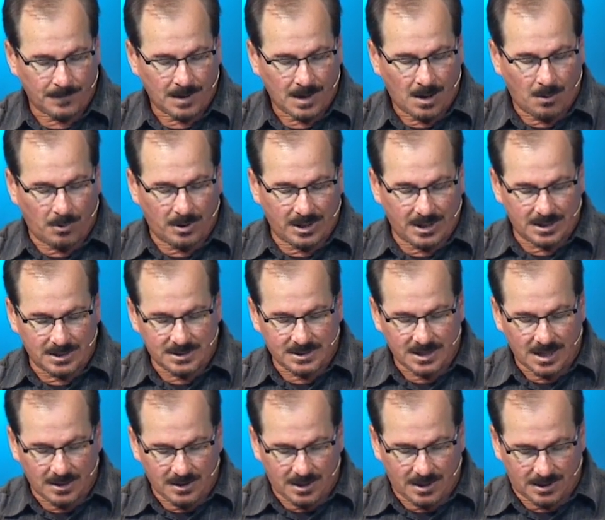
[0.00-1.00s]
And when he had
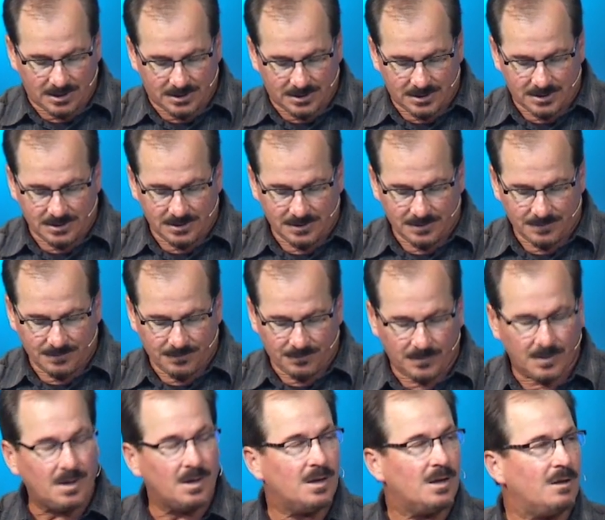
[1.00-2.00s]
said this,
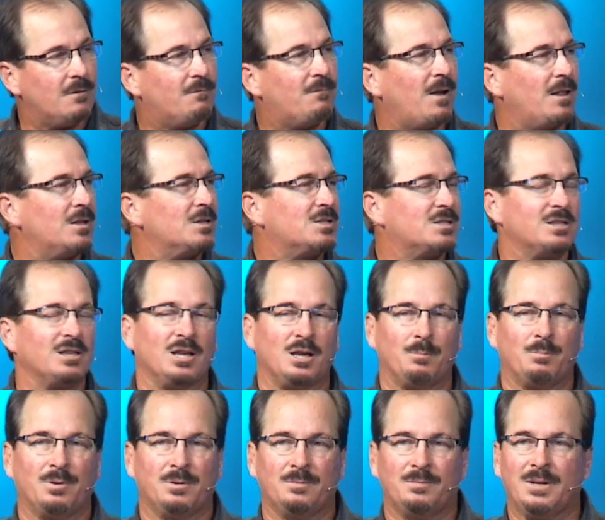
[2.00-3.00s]
he fell
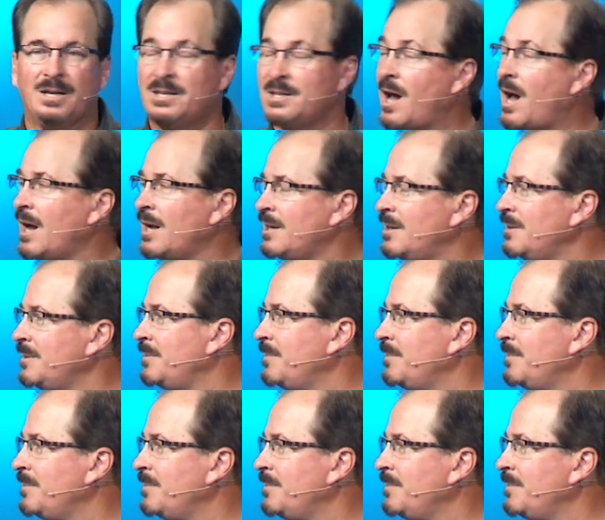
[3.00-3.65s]
asleep. He died.